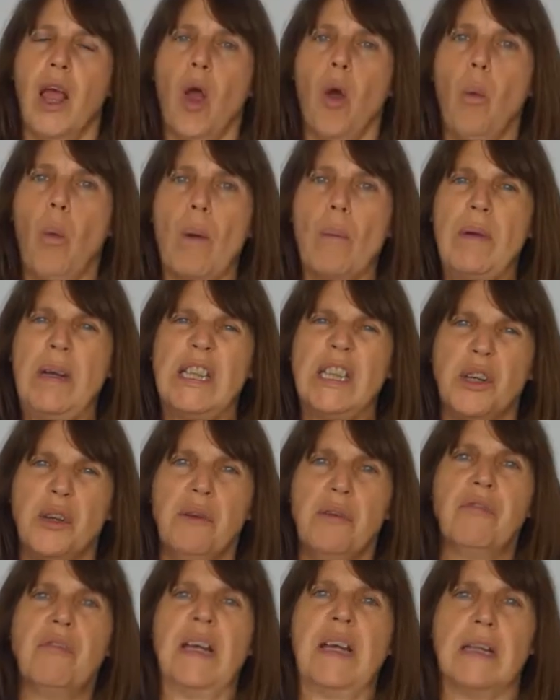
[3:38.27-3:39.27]
When we do
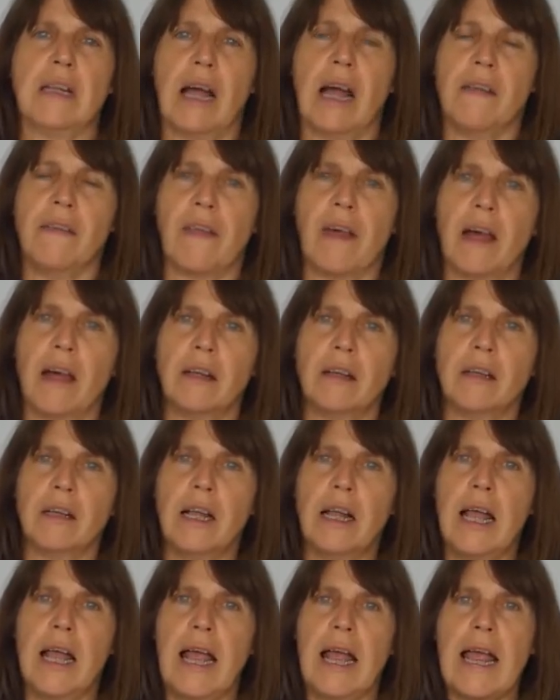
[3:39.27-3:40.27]
feel like that,
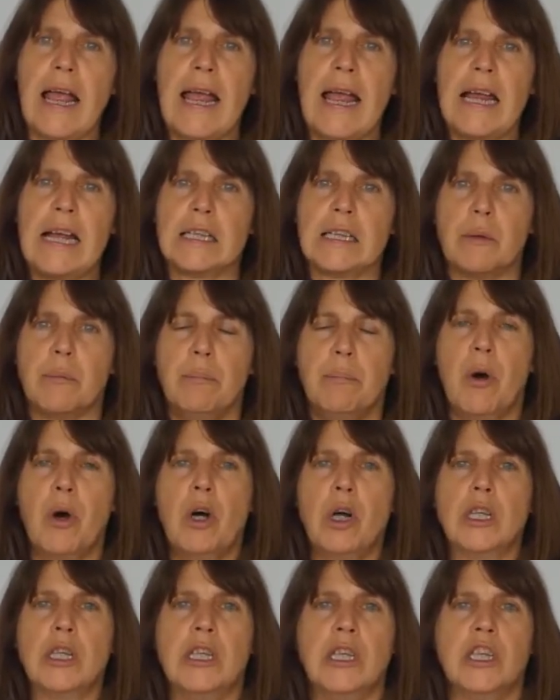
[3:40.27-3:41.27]
it's
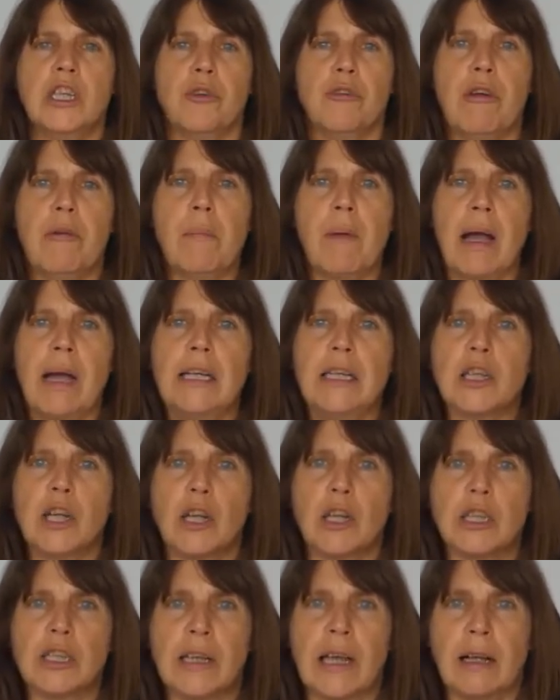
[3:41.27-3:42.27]
important to remind
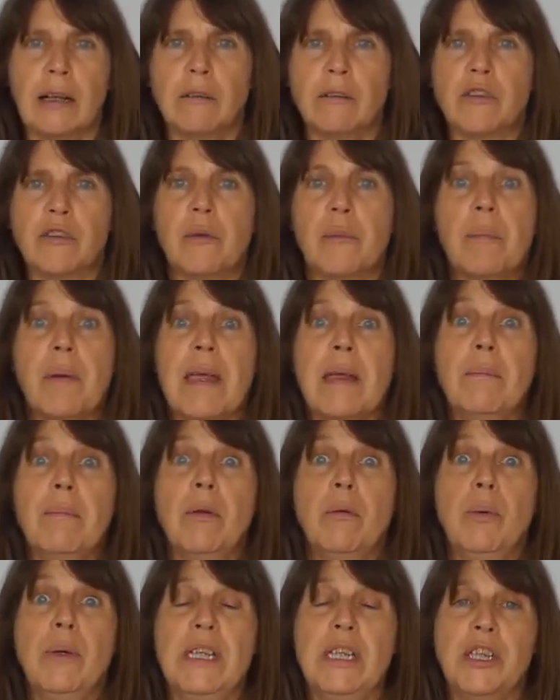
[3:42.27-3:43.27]
ourselves of the people
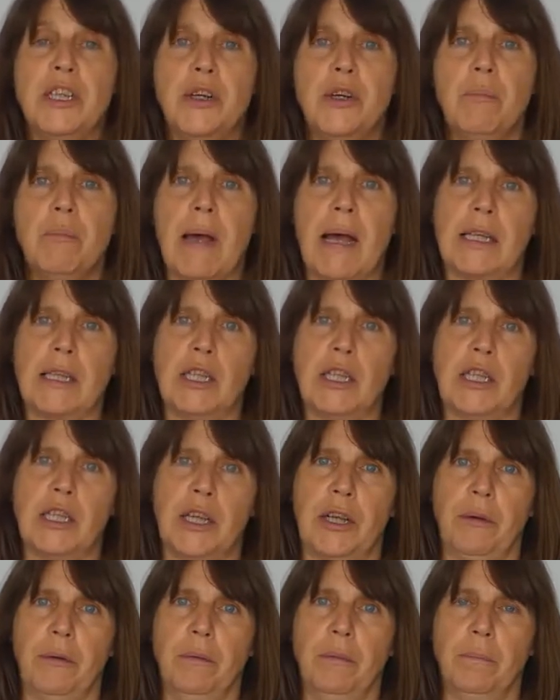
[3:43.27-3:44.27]
we do matter
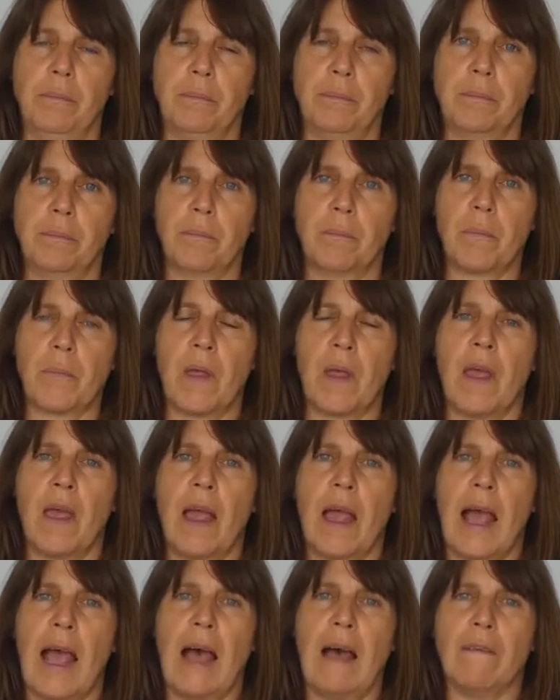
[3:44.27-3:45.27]
to.
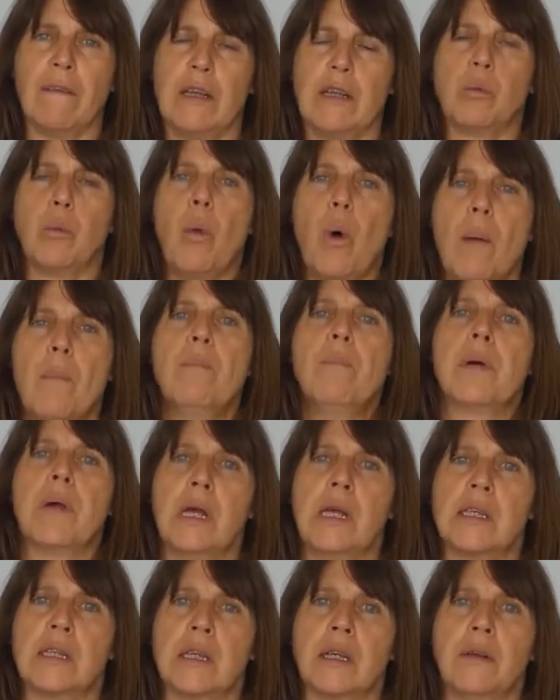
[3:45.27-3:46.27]
And there's one
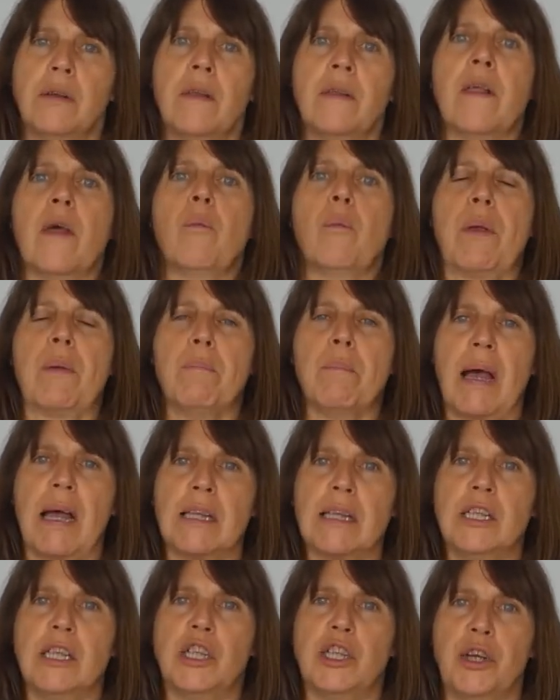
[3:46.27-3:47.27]
person that we
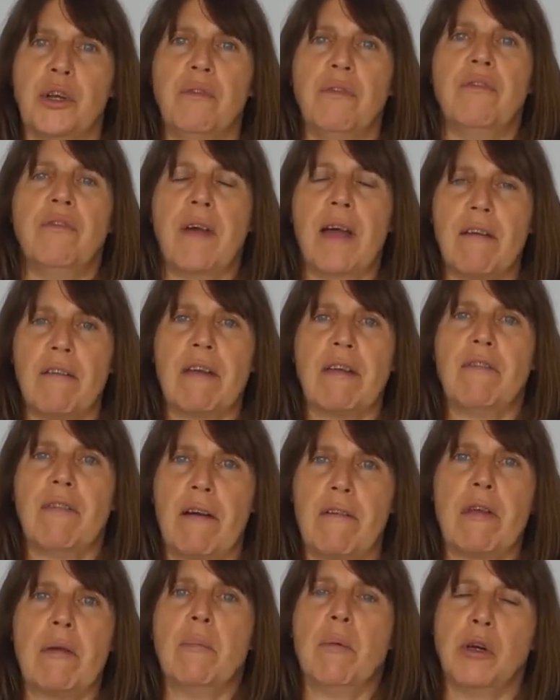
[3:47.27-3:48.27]
matter to very,
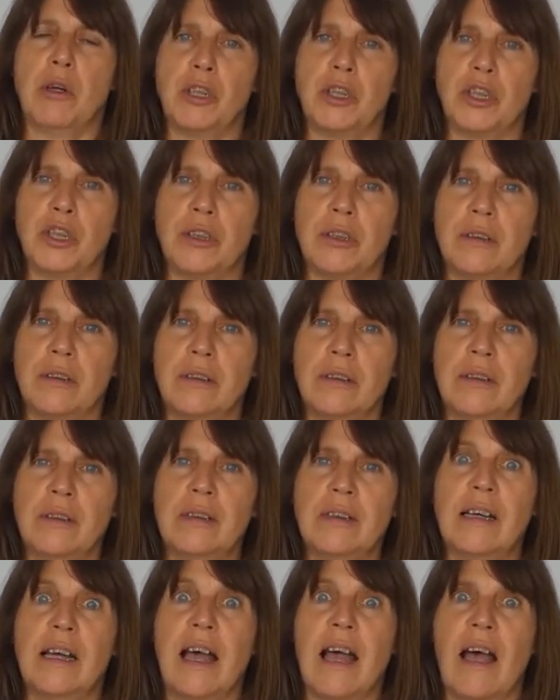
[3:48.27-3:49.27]
very much,
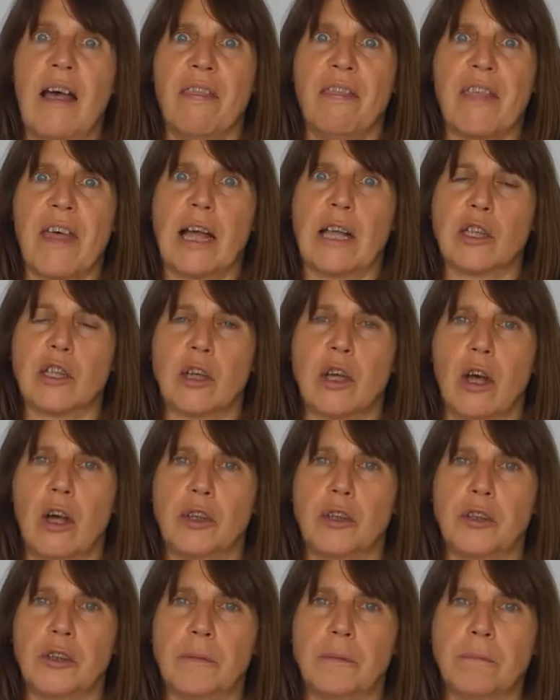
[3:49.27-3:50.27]
and that's God.